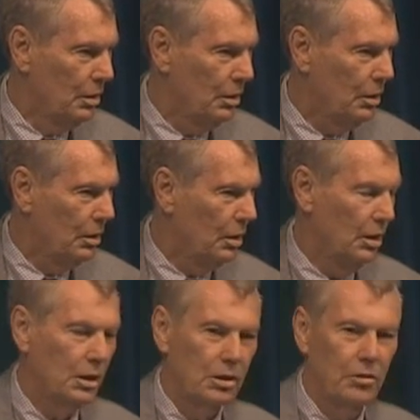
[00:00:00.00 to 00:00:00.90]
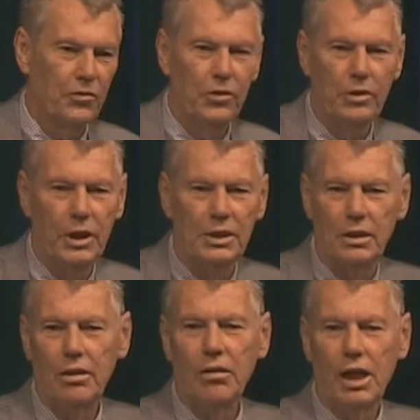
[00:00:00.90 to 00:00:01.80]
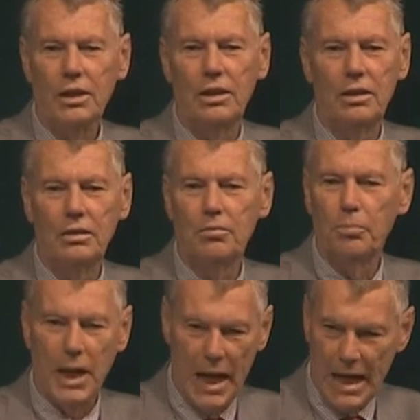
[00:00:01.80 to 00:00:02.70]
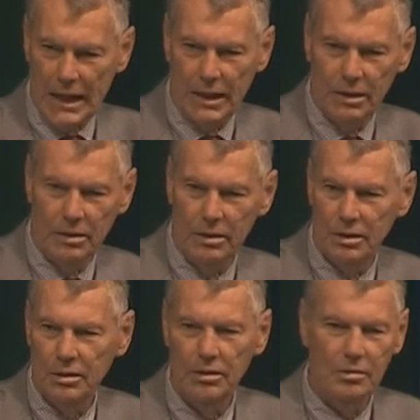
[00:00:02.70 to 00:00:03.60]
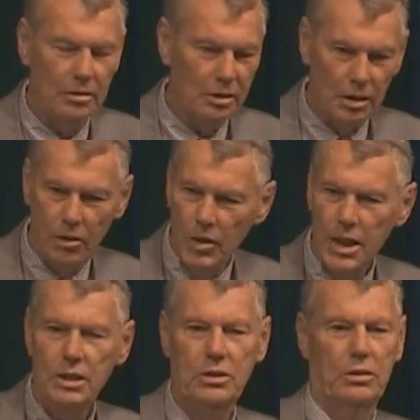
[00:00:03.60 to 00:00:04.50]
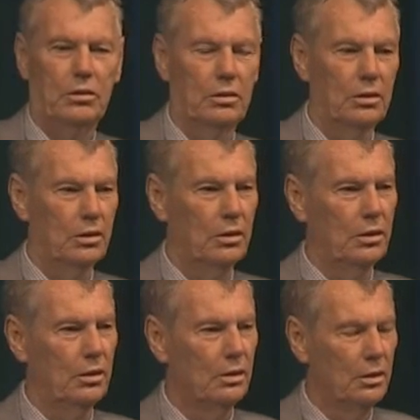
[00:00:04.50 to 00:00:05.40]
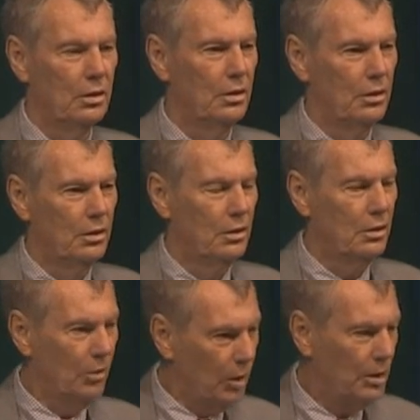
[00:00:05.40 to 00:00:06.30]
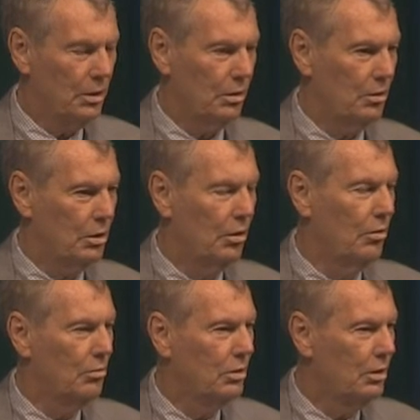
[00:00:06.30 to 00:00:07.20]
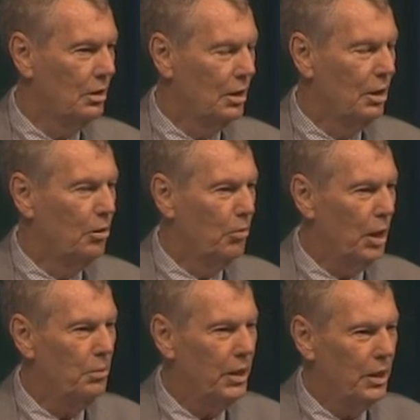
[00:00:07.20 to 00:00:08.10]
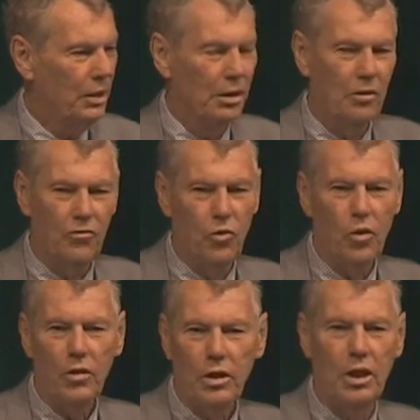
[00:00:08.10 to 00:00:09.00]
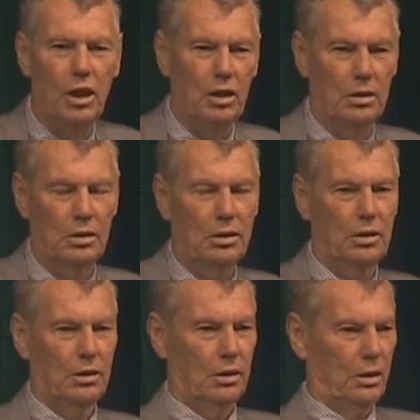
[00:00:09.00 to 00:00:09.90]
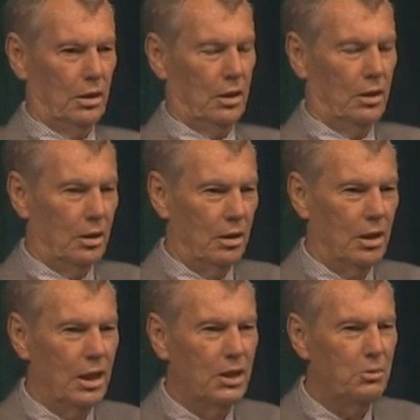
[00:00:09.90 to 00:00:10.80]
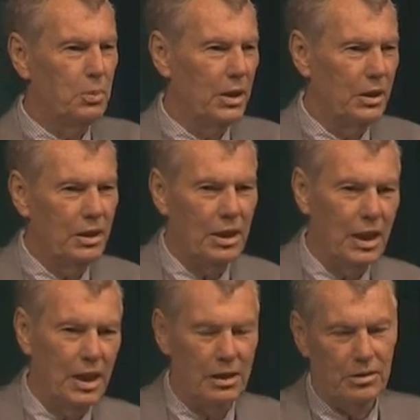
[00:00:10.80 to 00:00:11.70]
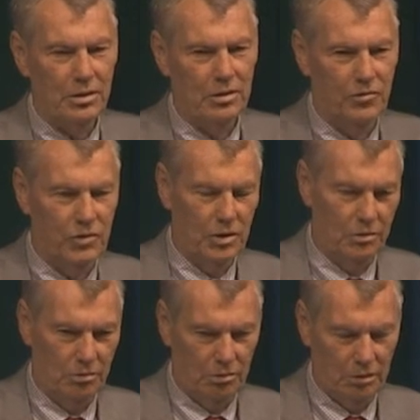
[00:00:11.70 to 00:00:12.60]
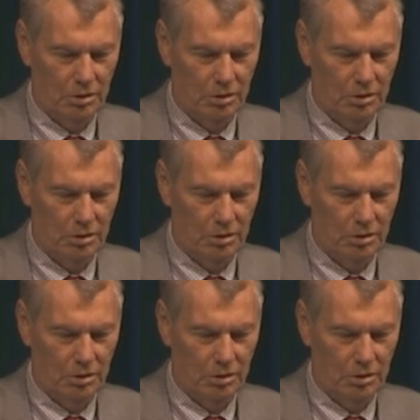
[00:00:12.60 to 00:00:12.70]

And uh, so a few days later, I called back and uh, no answer. No answer. So maybe on the fourth call, her husband answered the phone